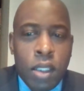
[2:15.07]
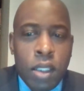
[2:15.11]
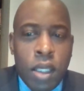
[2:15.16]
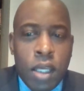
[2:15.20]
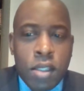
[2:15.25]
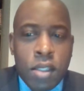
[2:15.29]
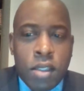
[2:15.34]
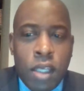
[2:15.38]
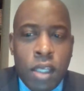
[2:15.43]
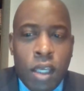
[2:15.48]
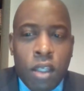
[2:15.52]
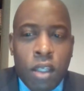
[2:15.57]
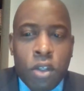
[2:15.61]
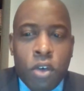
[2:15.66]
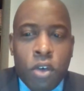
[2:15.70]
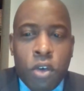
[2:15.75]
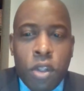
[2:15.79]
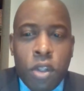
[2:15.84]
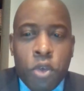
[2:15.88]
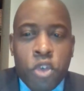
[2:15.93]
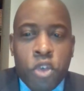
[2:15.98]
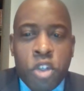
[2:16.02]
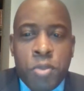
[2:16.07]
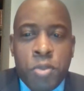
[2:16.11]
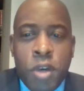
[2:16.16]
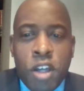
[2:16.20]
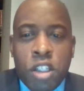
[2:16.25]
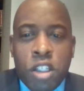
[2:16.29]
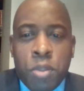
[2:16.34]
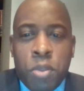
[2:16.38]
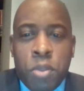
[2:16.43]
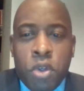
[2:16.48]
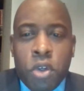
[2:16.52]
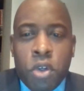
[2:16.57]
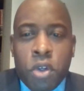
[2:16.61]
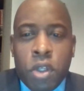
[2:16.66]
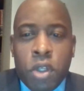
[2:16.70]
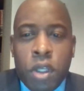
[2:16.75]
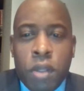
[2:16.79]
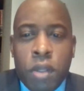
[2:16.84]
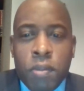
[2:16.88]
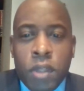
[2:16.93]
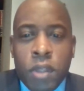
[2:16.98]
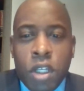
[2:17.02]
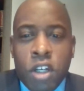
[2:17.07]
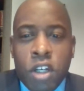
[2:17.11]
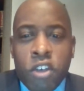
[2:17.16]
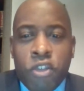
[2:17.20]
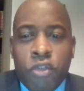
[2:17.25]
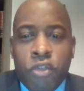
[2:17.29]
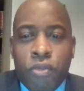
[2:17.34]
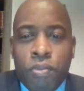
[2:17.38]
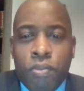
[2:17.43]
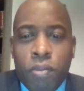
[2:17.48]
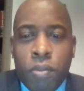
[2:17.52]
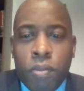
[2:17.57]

And taking on the responsibility of